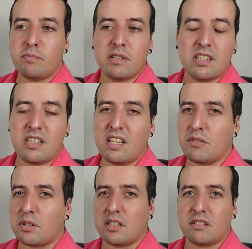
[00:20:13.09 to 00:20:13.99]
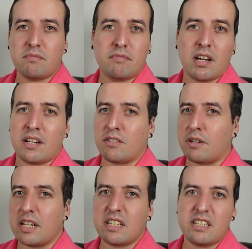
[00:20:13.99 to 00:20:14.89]
but these were not in
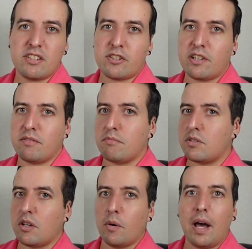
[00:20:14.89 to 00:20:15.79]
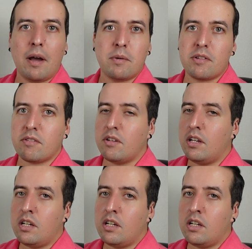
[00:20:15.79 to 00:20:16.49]
great condition, so I was